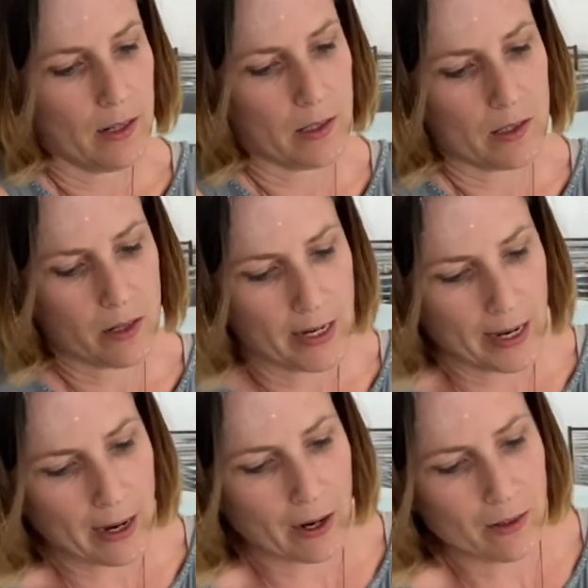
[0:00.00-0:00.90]
So
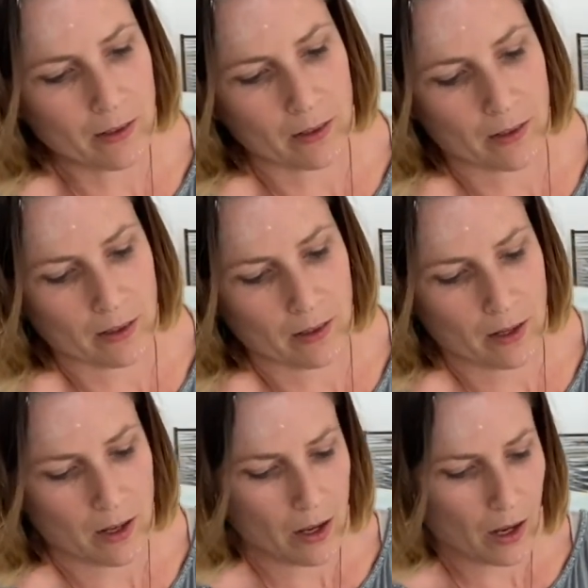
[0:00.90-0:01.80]
now
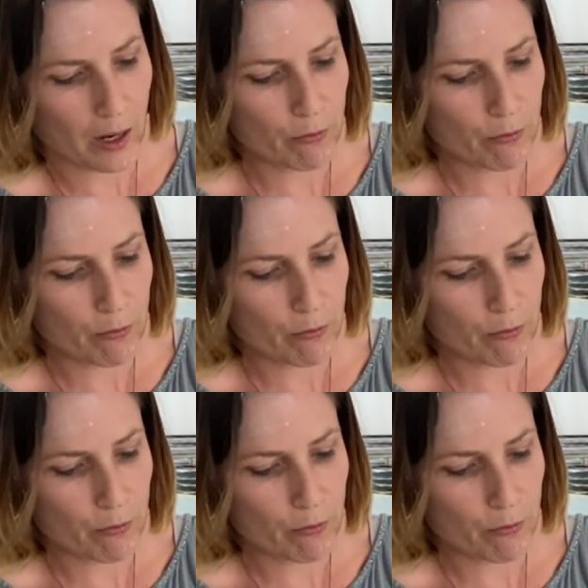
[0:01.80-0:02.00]
I